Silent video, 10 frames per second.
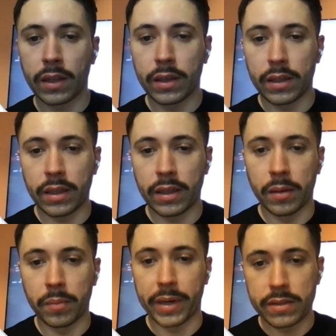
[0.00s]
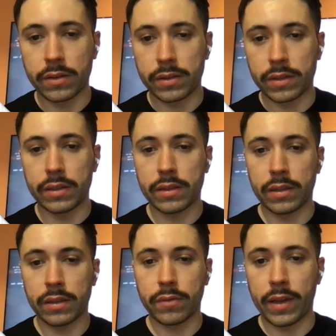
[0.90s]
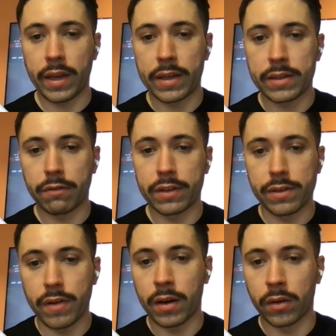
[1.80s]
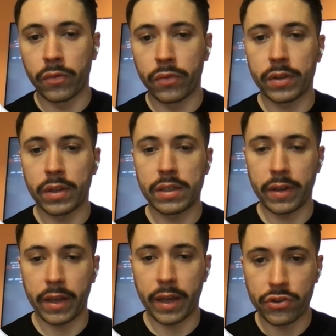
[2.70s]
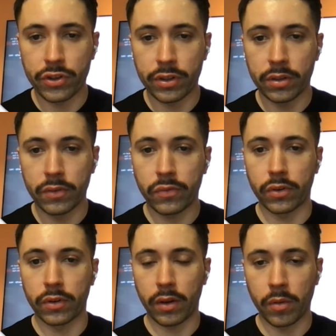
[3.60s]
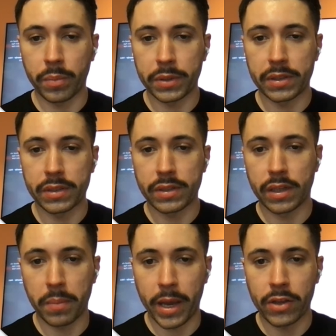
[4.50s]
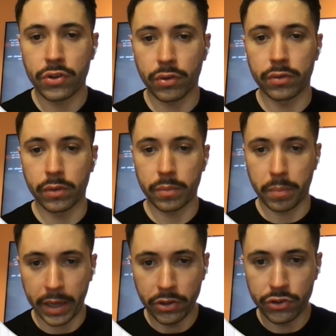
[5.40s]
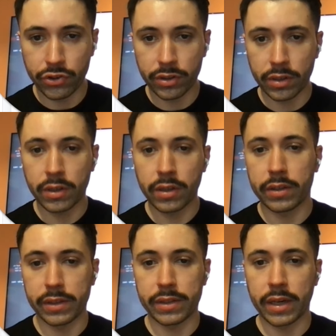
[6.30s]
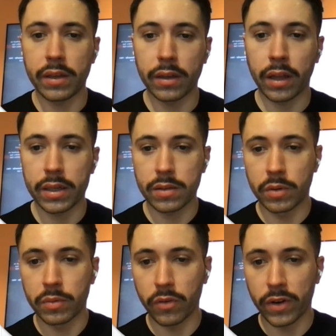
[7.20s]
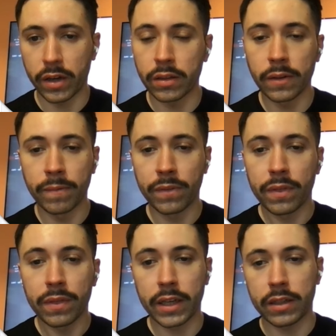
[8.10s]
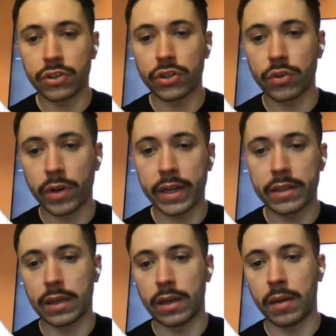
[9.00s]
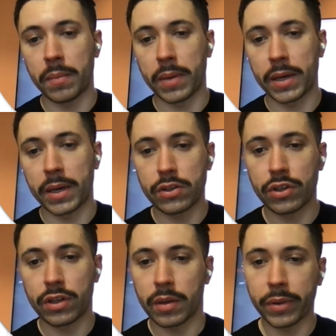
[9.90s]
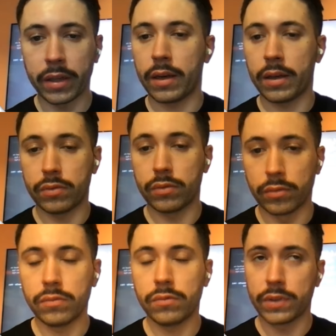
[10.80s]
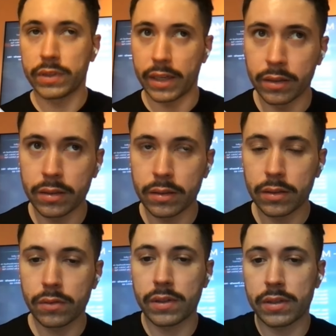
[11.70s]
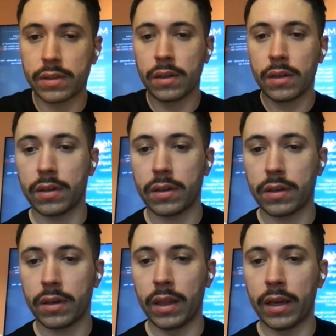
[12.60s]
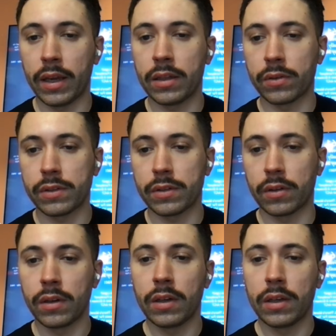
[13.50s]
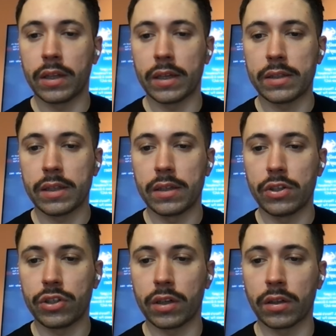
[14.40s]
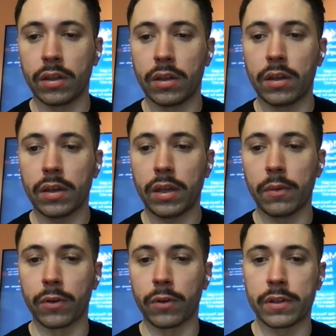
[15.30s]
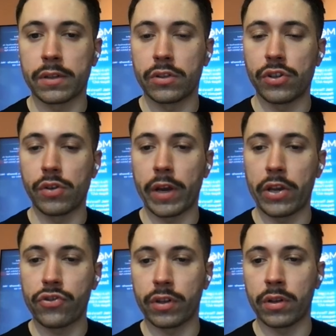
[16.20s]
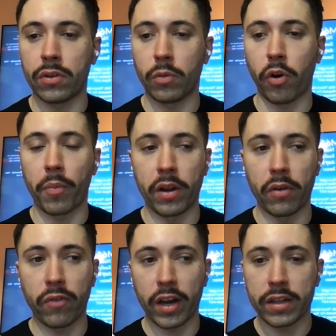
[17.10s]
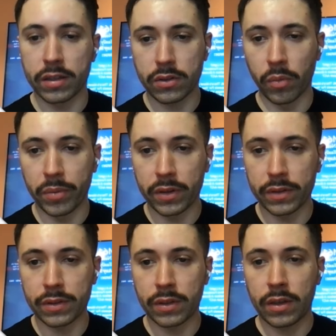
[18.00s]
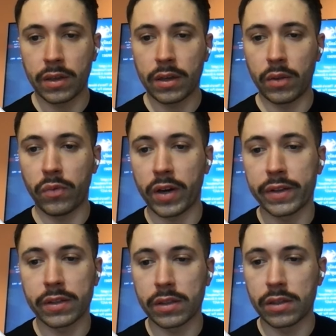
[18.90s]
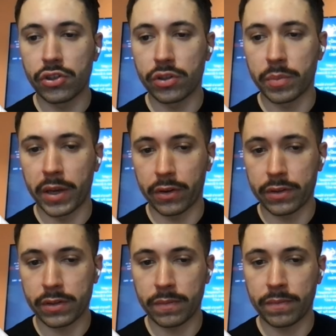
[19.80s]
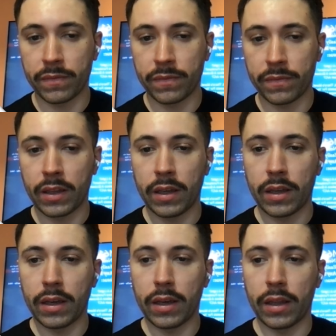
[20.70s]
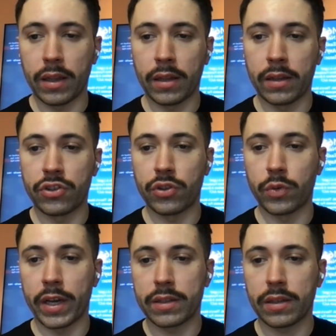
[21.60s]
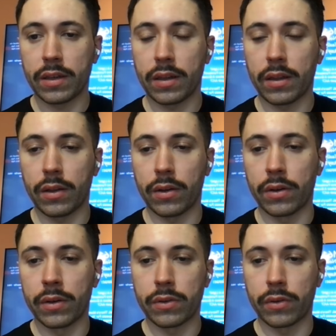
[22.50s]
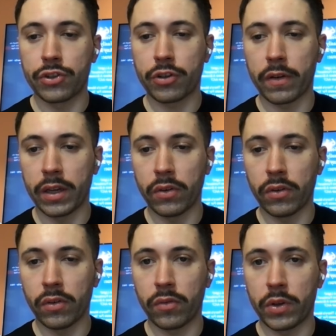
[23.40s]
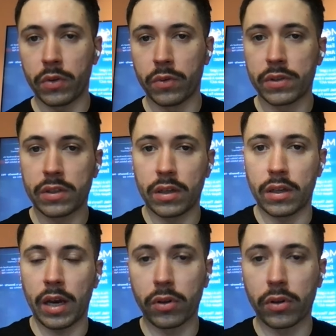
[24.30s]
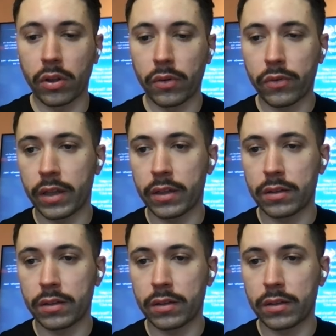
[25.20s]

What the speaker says: Then based on this, it creates a criteria of classification for the companies that match or don't match this ideal customer profile. Then it generates a message template to send to this. And then it also does additional keyword generation to properly find these companies and find the decision makers. And then it generates the search query. We use Apollo for that.